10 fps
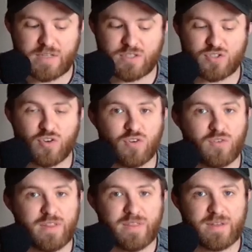I
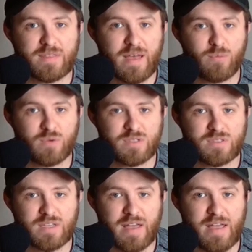certainly think that
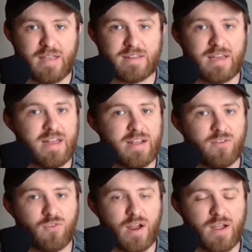was a
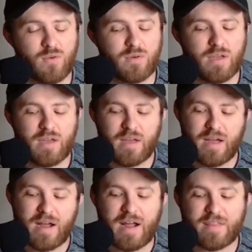10-8 round.
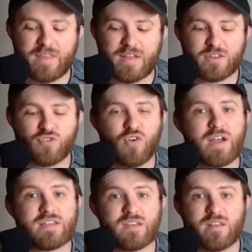I think it's
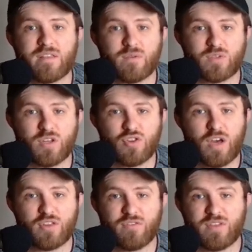crazy that there was a
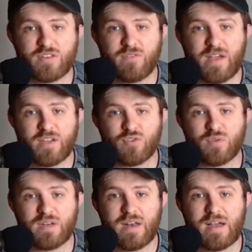judge of this fight who
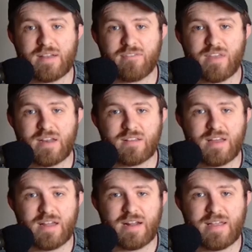did not give that a
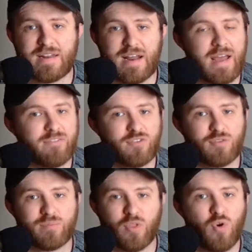10-8
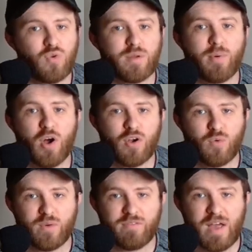after the whole
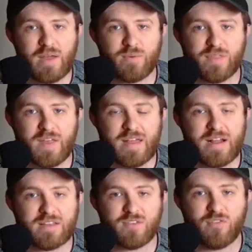debacle we've had with that
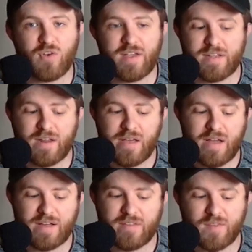as of late.
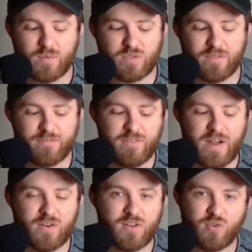I think that was a
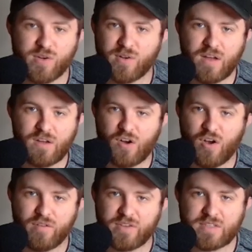very clear-cut,
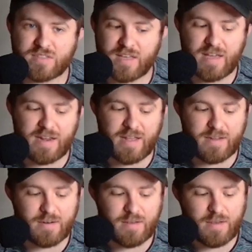obvious
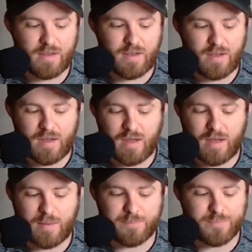10-8.
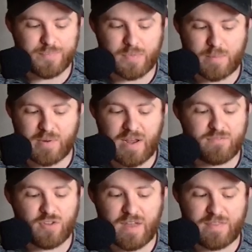But
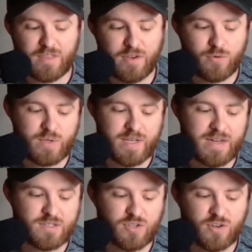after that, though, he
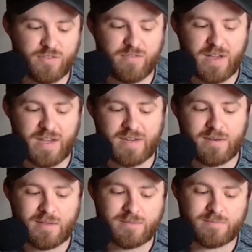kind of started to
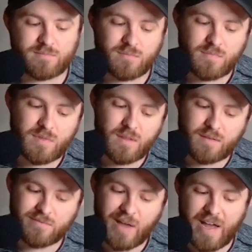fade.
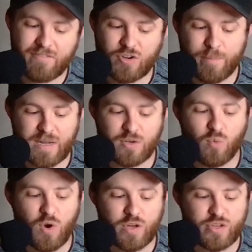I haven't gone back to
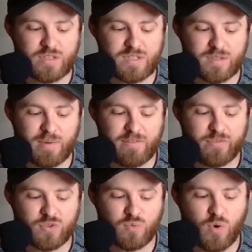watch it since my
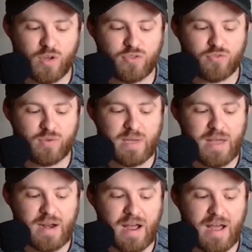first watch through
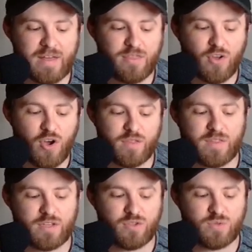yet. I thought
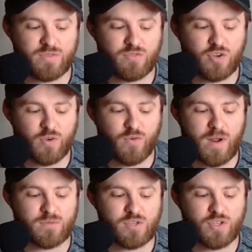that Yusuff took
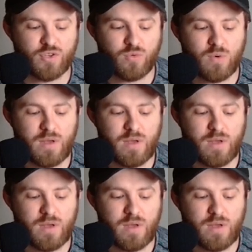round two.